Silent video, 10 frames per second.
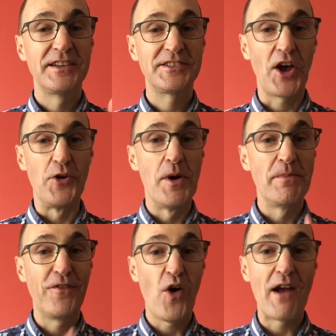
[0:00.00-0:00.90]
So
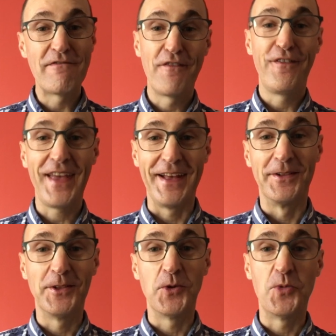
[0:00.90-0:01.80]
before I
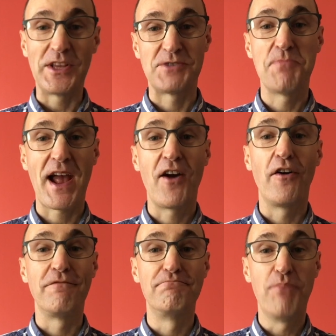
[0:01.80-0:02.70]
reveal which Mac
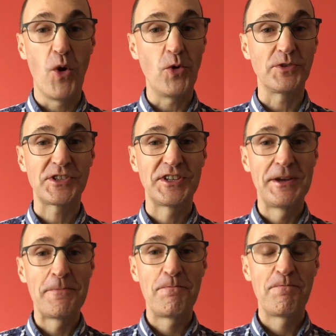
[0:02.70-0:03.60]
I've bought,
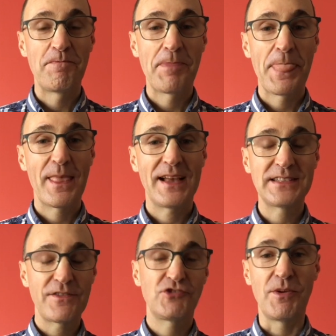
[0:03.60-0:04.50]

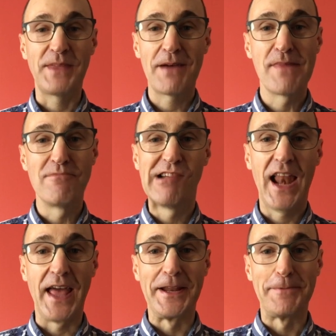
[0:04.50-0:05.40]
let's have a trip down memory
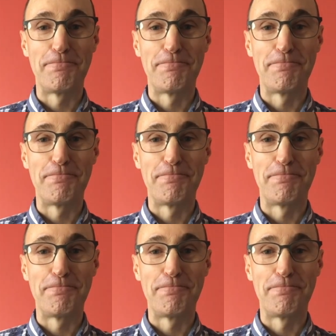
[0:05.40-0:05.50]
lane.